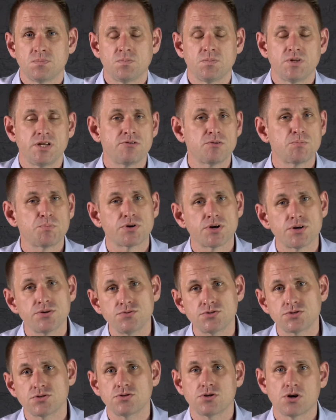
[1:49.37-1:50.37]
And there are
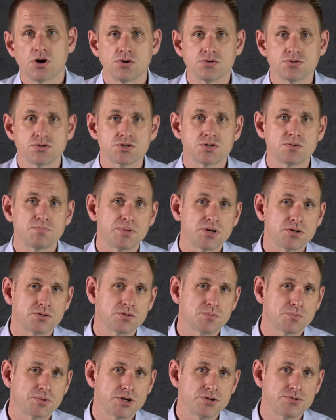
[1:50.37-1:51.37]
pros and cons to
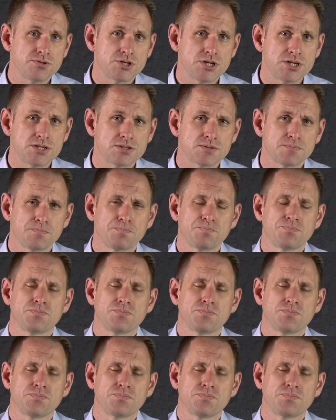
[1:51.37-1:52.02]
both approaches.